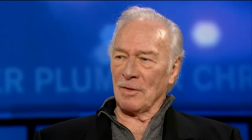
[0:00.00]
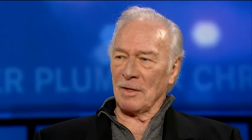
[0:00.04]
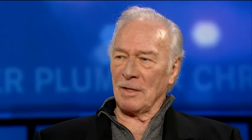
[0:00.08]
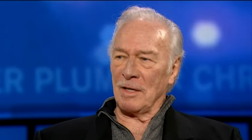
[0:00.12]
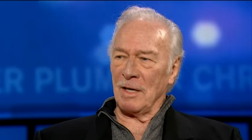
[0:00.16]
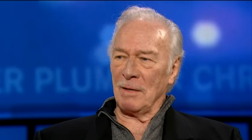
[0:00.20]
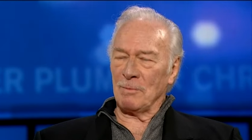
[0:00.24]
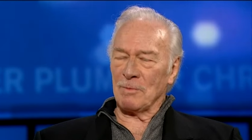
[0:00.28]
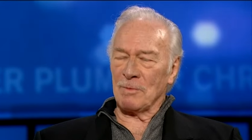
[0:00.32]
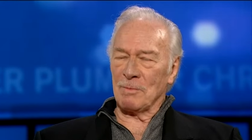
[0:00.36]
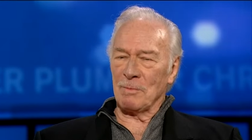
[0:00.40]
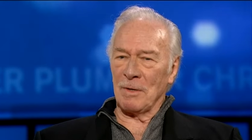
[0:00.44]
It
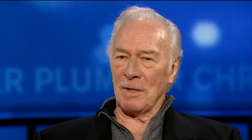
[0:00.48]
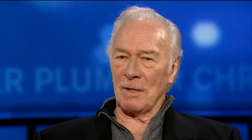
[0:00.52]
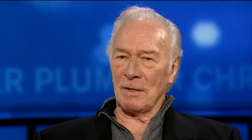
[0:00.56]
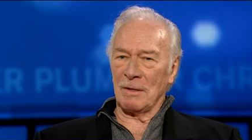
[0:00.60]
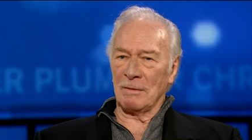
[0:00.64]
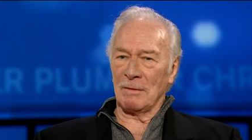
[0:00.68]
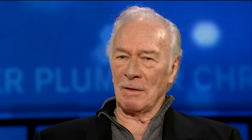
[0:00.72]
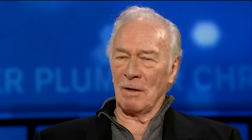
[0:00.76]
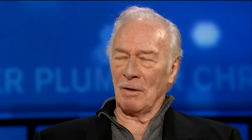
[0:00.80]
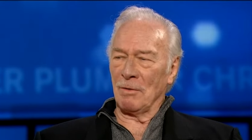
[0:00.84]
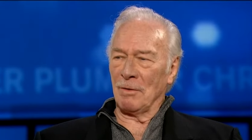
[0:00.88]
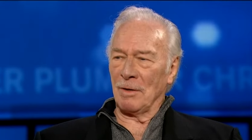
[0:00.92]
keeps me
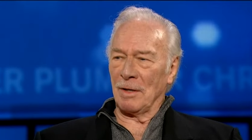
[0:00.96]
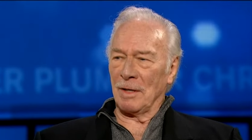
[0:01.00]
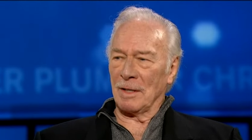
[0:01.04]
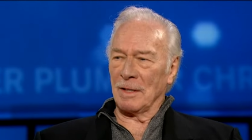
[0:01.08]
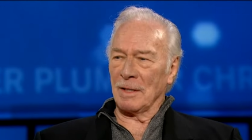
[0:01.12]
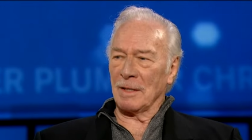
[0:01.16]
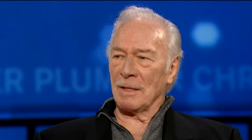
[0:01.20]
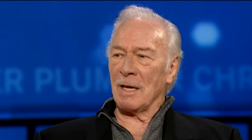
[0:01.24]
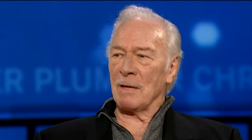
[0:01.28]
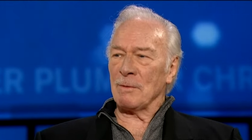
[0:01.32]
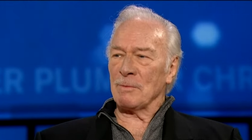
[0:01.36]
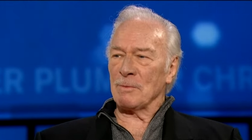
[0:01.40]
going.
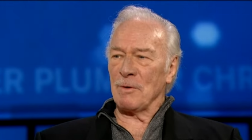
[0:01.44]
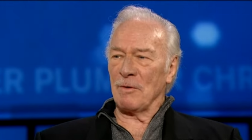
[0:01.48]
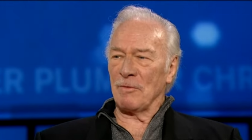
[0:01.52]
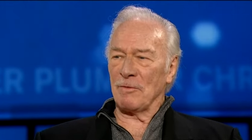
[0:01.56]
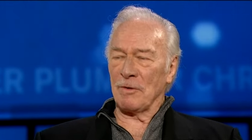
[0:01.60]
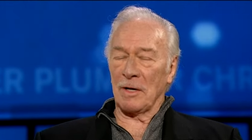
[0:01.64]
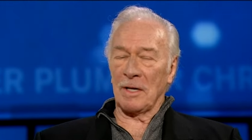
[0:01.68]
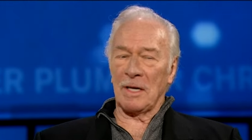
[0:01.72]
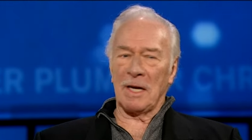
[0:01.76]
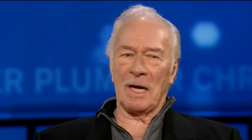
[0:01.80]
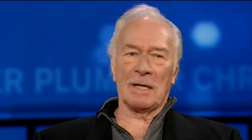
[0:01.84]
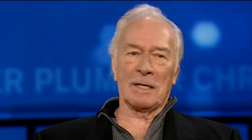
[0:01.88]
It keeps me
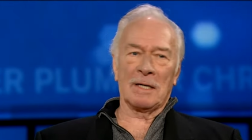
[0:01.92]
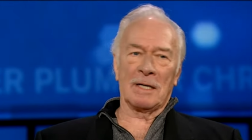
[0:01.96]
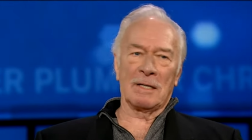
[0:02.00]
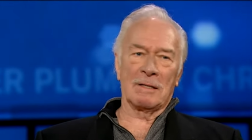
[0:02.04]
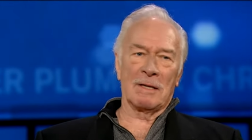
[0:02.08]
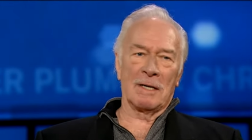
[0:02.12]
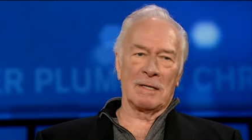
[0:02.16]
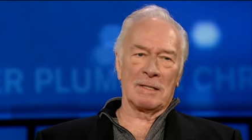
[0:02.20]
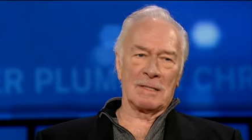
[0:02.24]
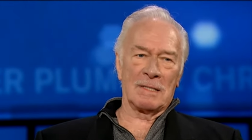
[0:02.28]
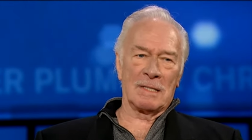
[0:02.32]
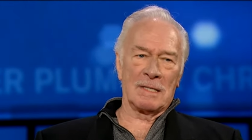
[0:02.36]

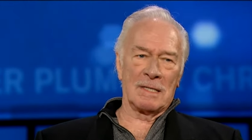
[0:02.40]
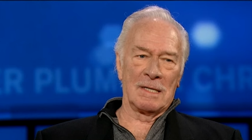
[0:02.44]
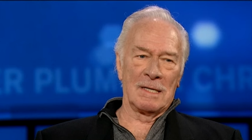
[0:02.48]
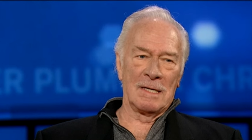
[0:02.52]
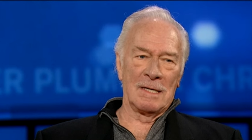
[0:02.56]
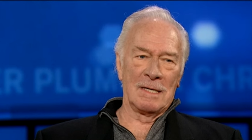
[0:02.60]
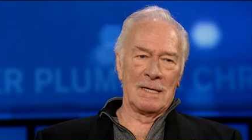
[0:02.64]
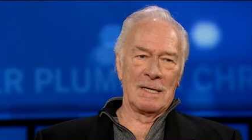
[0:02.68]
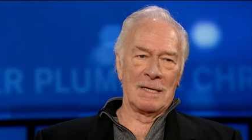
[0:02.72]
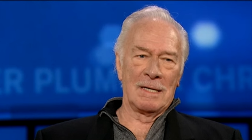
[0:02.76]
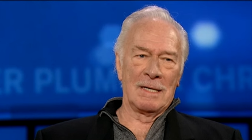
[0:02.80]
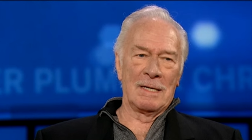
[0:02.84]
forgetting that
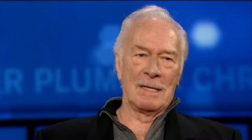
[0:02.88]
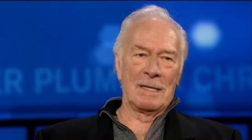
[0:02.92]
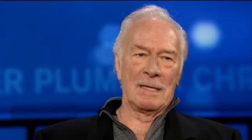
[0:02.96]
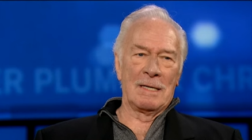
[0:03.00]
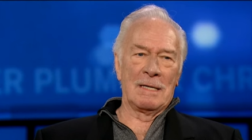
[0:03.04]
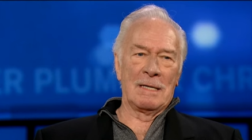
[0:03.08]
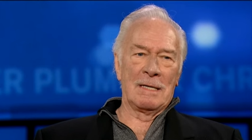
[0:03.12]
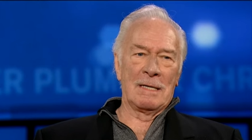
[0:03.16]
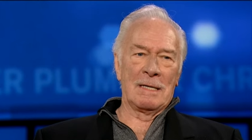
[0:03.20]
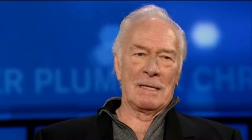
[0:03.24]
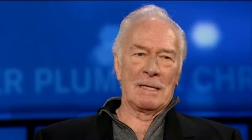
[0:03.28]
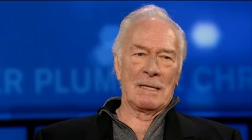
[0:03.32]

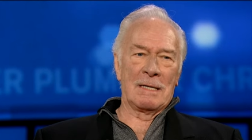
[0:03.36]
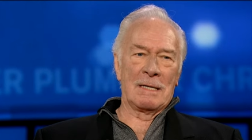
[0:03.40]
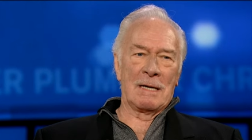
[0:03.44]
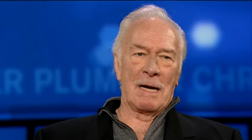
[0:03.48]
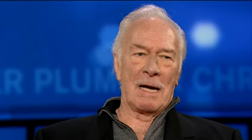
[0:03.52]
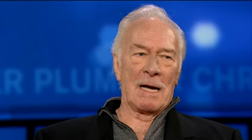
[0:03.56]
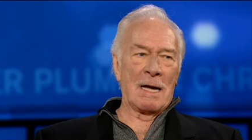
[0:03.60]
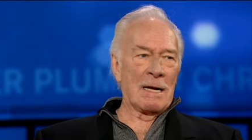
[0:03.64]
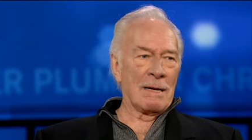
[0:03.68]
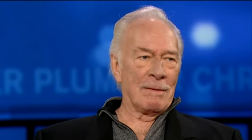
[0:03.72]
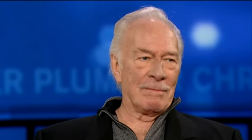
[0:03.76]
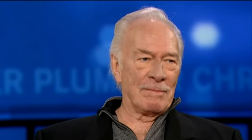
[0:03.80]

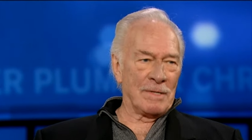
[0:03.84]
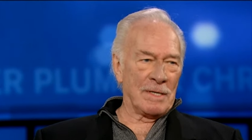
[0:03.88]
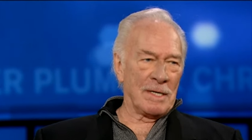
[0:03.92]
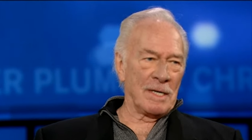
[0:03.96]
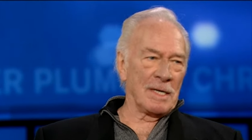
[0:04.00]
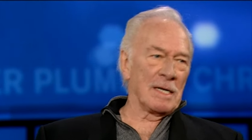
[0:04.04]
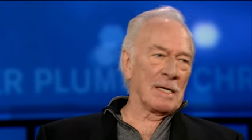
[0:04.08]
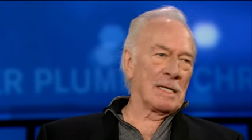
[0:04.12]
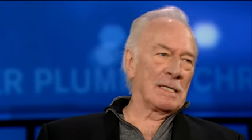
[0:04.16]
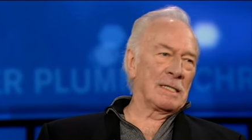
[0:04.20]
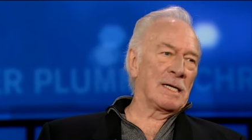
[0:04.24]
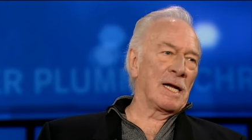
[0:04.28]
I am
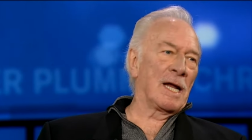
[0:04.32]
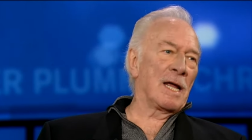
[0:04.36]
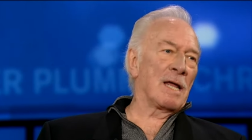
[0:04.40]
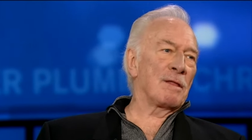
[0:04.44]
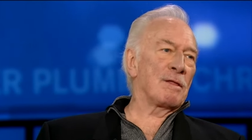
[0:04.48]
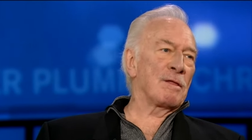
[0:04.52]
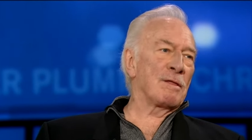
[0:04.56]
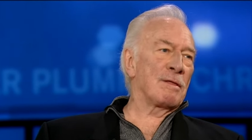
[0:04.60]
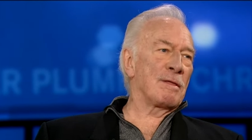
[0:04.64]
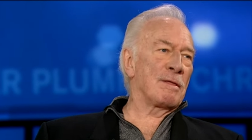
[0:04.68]
near death.